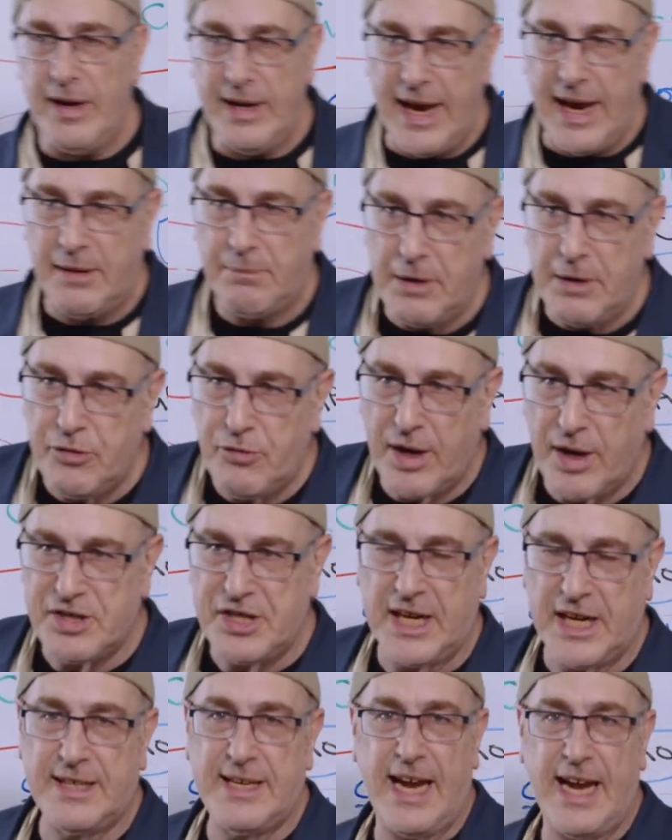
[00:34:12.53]
late
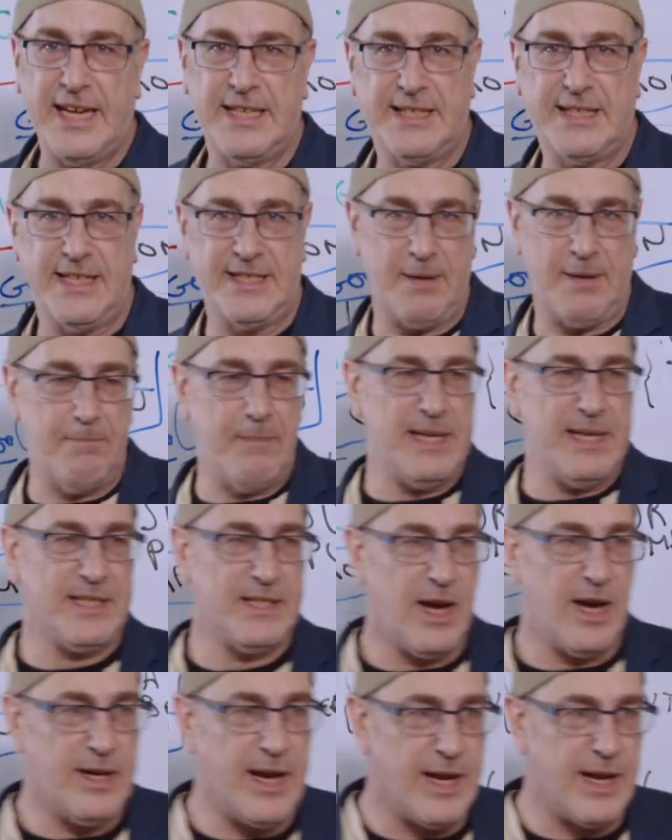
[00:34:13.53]
Midrashic texts as a
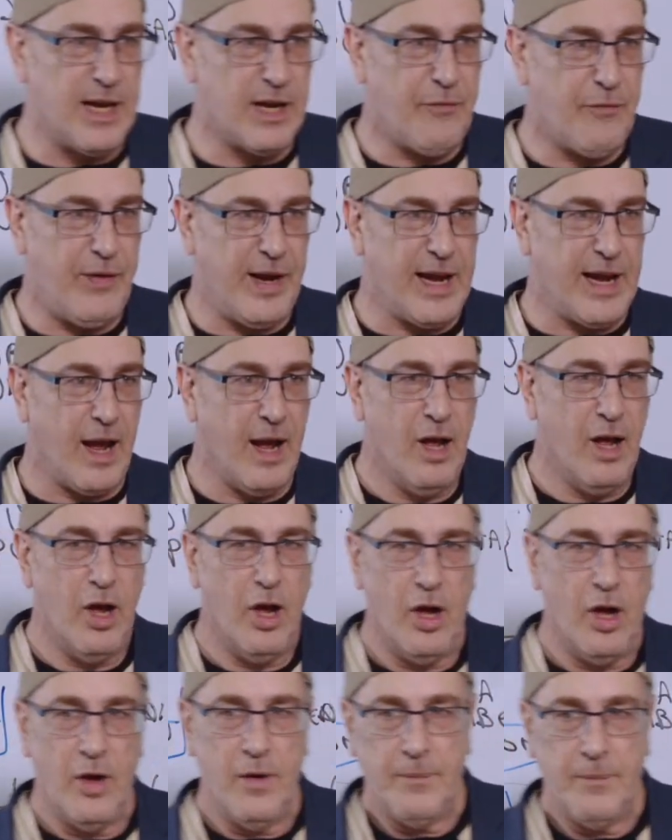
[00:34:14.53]
messianic figure,
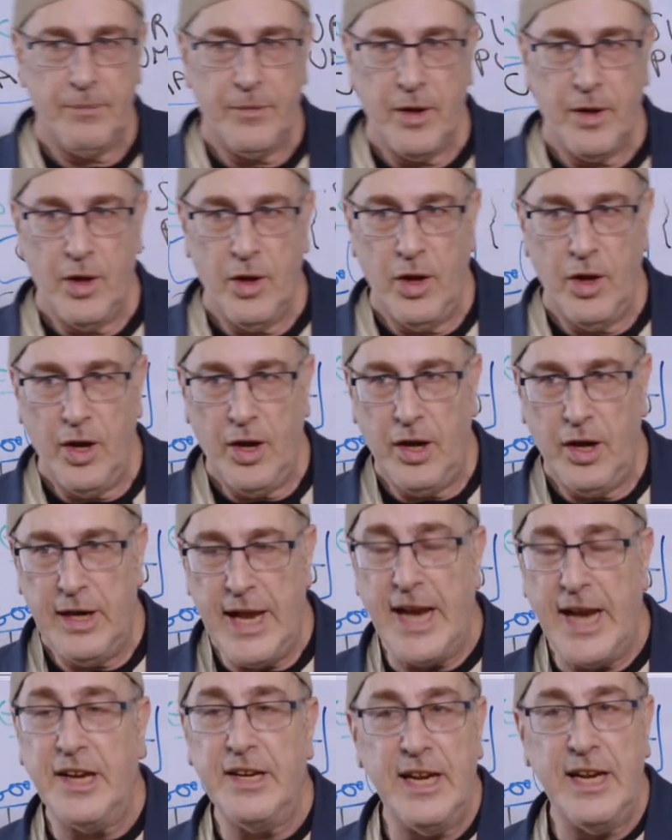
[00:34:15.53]

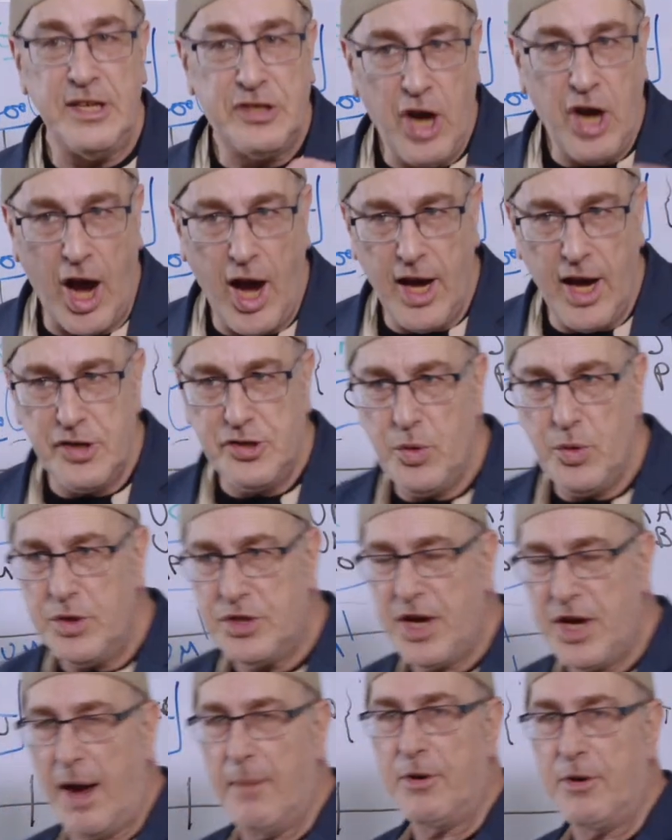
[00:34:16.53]
led an entire Jewish
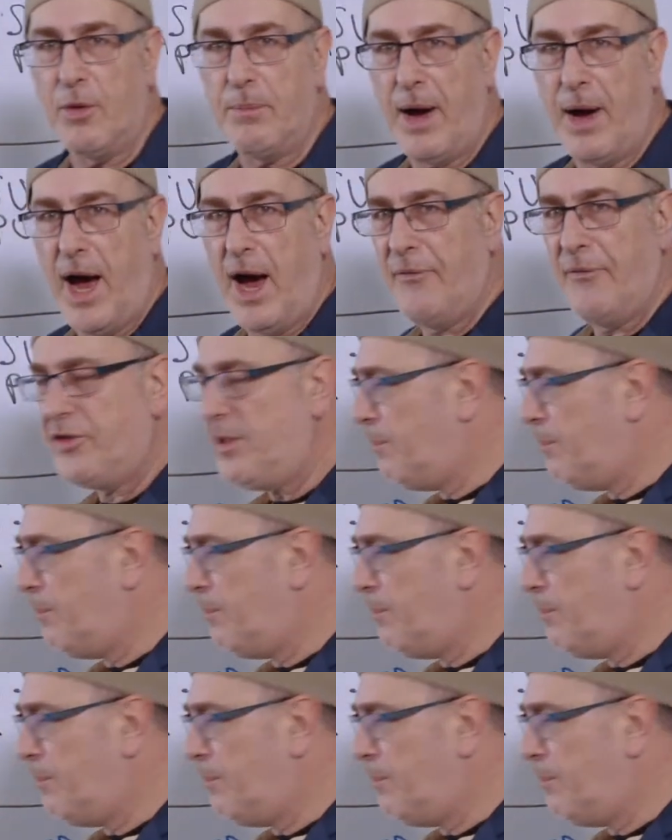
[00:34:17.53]
army on behalf of the